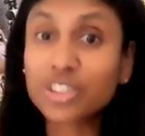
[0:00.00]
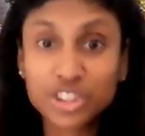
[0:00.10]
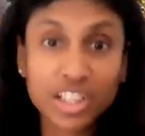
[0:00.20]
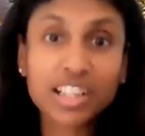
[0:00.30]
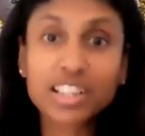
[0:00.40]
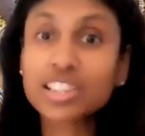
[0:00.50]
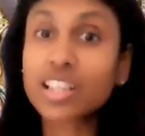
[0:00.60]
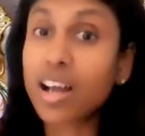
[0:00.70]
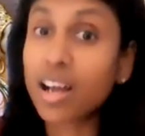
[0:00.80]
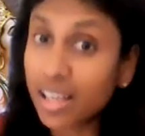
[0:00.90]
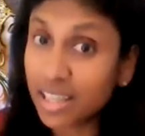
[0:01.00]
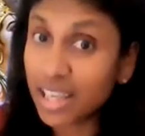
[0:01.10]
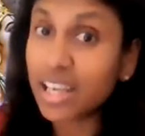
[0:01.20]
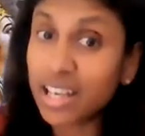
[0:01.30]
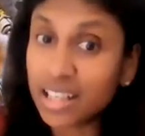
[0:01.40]
Krishna Krishna,
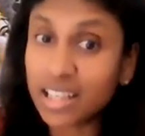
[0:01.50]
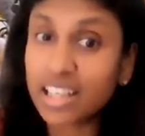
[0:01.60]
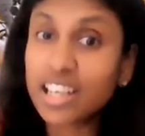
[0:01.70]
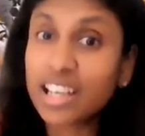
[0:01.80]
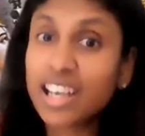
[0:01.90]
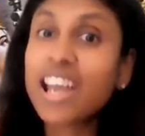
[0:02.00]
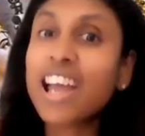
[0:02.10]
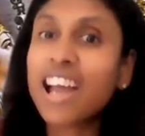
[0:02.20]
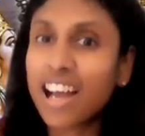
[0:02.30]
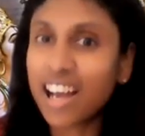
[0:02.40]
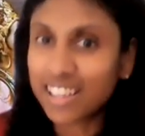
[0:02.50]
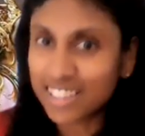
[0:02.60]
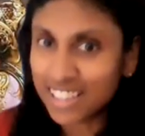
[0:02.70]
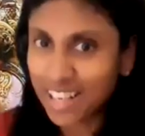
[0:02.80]
Hare Krishna.